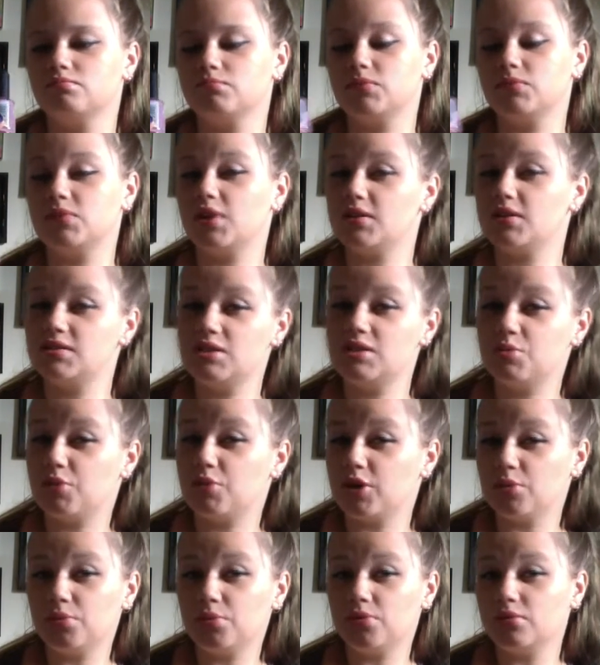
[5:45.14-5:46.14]
dusty
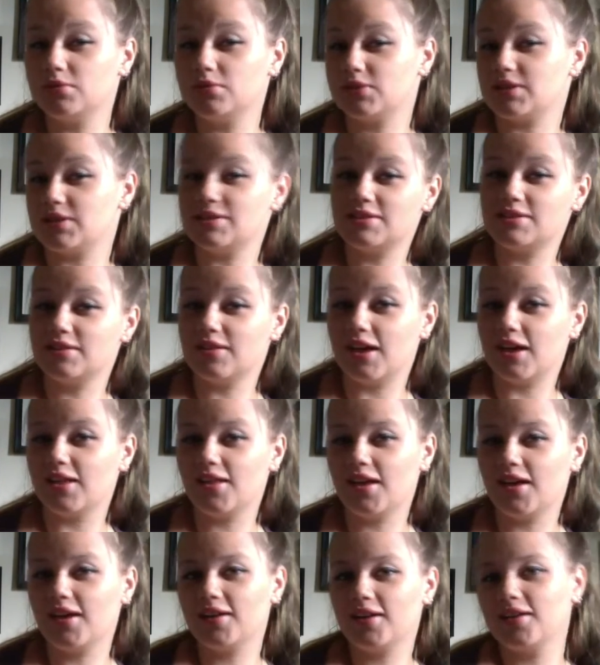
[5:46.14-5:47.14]
purple, dusty
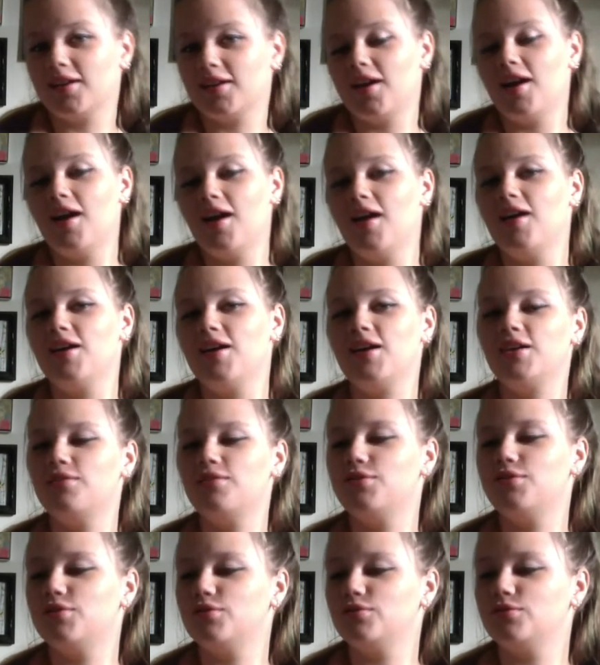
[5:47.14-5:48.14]
lilac, if
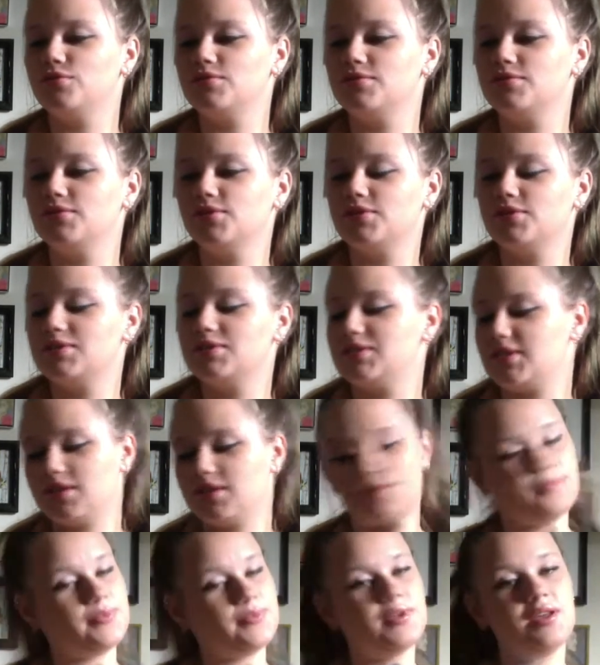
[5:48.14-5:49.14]
you could say,
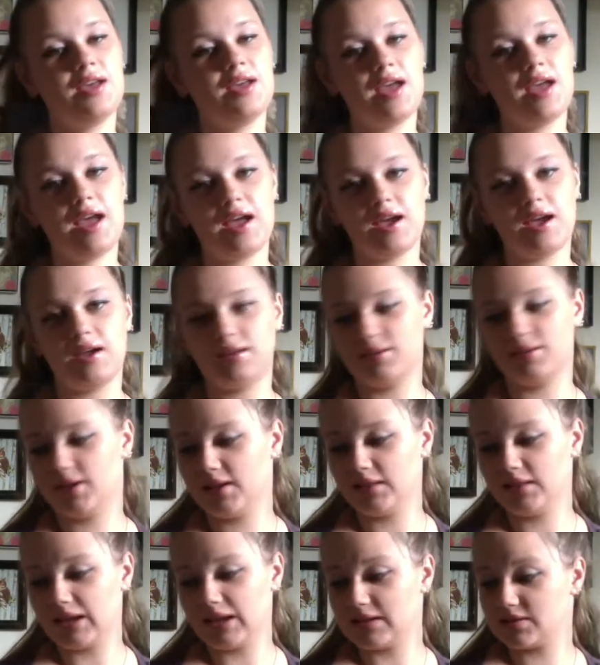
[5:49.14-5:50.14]
and it
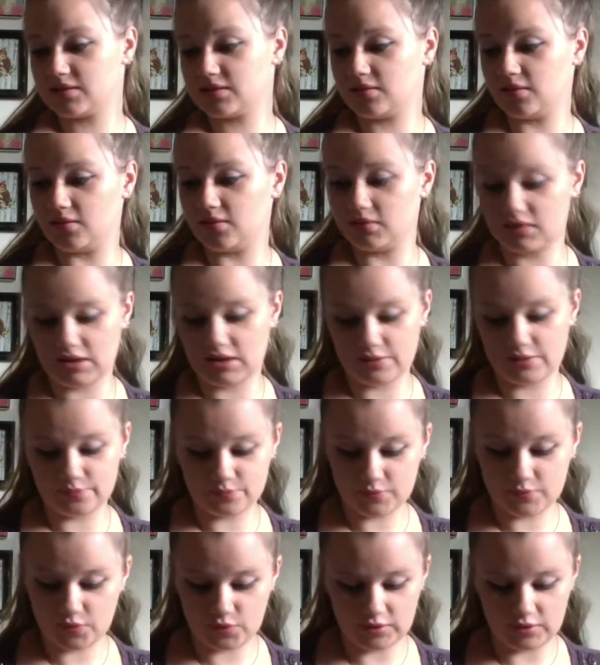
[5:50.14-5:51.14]
lasted a long time.
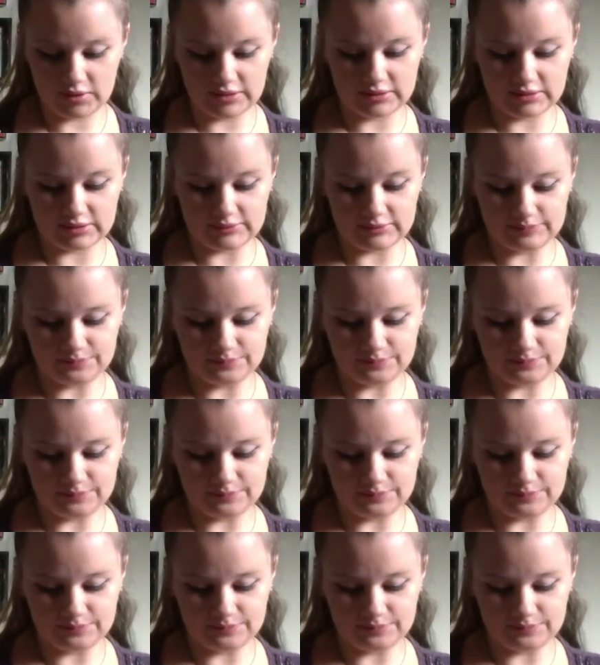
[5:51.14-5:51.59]
Really liked it.